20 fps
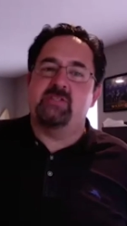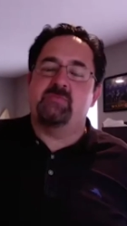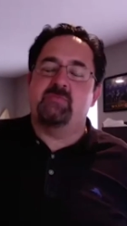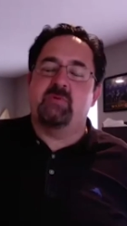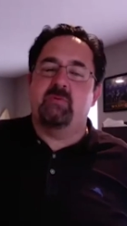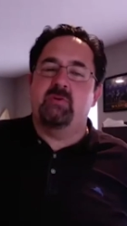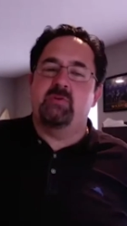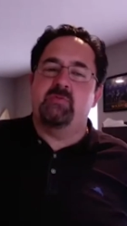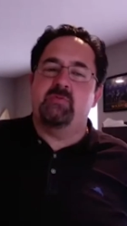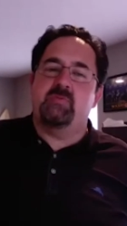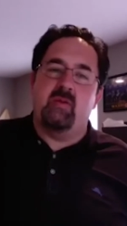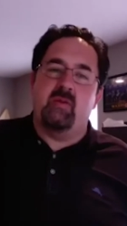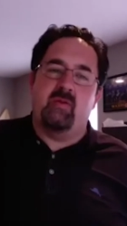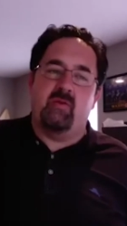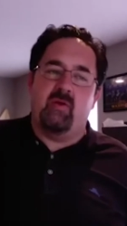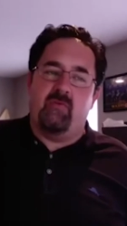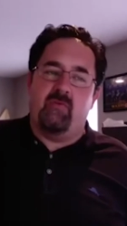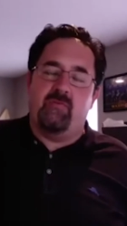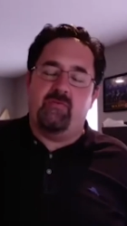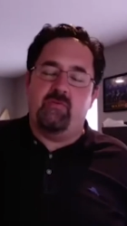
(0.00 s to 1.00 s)
It's pretty much been
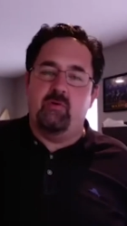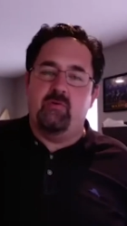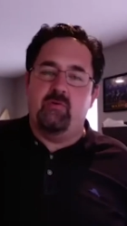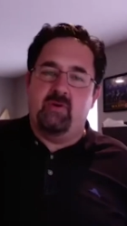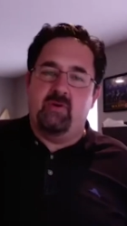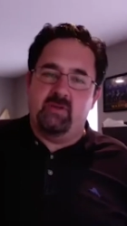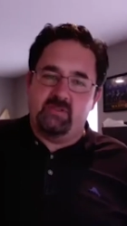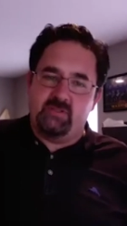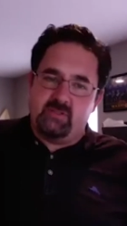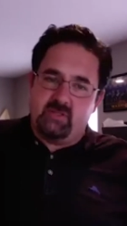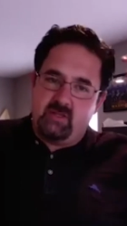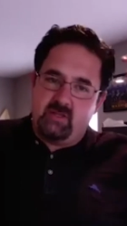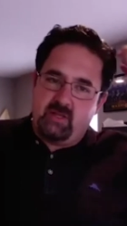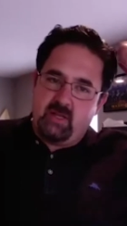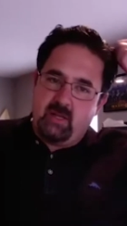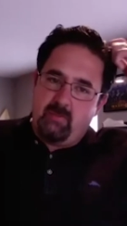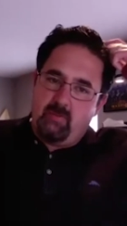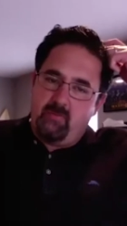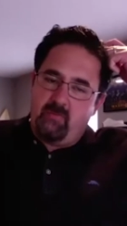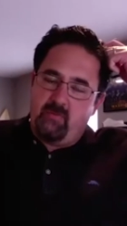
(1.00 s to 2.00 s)
a few of us and a
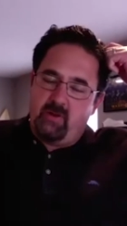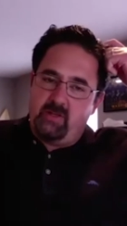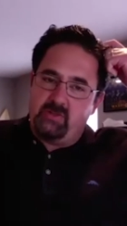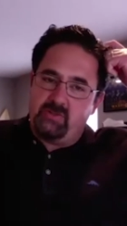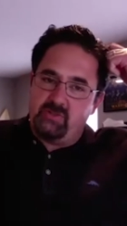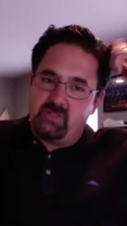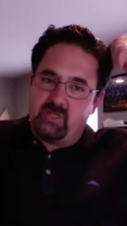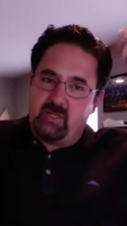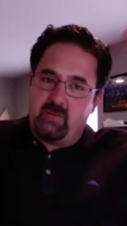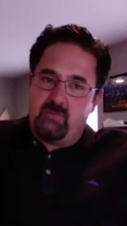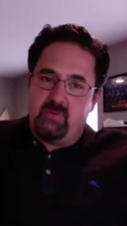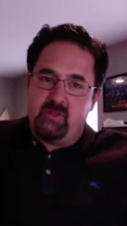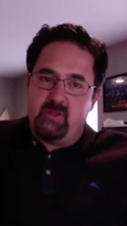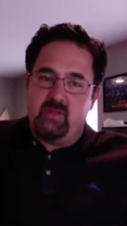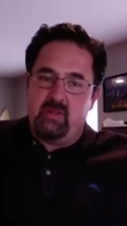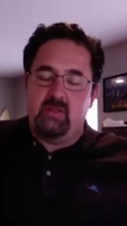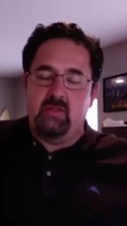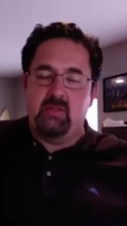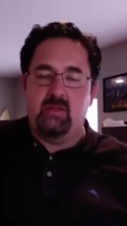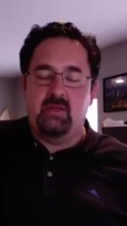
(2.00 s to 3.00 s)
couple of our agents coming
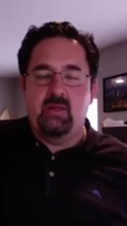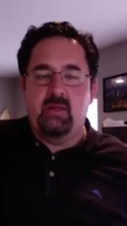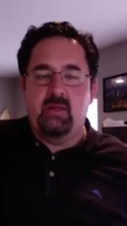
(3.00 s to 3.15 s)
in